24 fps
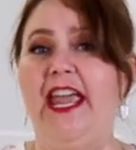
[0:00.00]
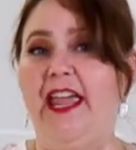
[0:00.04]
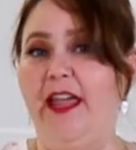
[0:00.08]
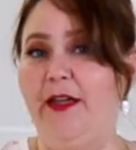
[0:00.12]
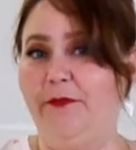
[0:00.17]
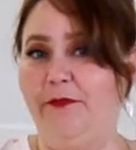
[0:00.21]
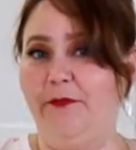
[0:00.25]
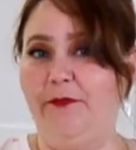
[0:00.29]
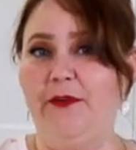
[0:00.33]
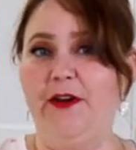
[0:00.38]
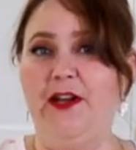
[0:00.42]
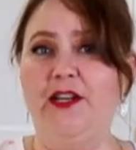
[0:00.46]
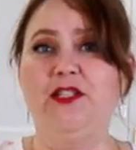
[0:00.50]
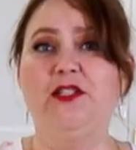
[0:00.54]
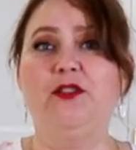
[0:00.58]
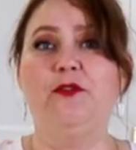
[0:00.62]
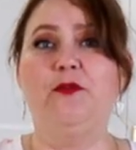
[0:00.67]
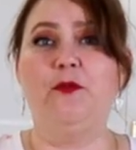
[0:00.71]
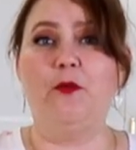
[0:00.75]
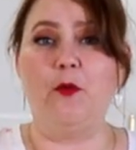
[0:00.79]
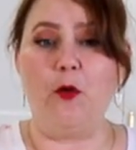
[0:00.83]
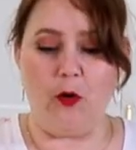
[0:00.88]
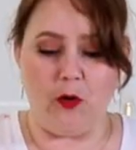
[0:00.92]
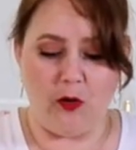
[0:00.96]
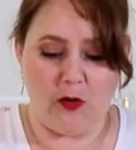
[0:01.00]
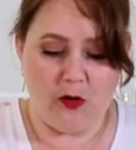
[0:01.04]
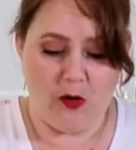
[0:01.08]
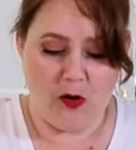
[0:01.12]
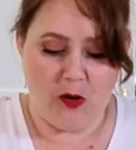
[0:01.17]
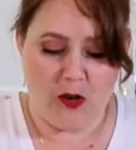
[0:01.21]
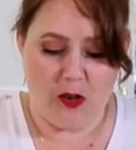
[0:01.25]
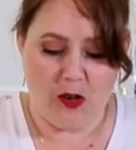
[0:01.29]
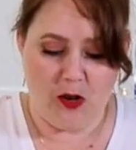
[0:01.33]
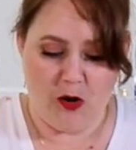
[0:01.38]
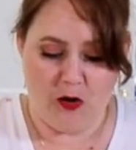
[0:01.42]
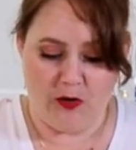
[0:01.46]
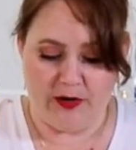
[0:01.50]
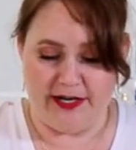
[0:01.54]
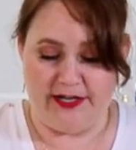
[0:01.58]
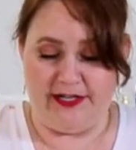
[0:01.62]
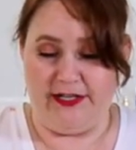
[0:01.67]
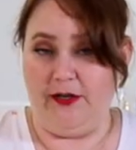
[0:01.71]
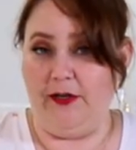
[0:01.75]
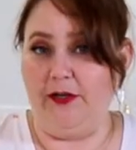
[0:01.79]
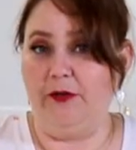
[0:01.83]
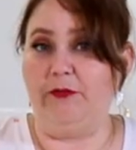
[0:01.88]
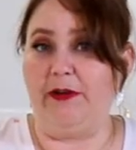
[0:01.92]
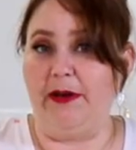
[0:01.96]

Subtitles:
and fresh for longer.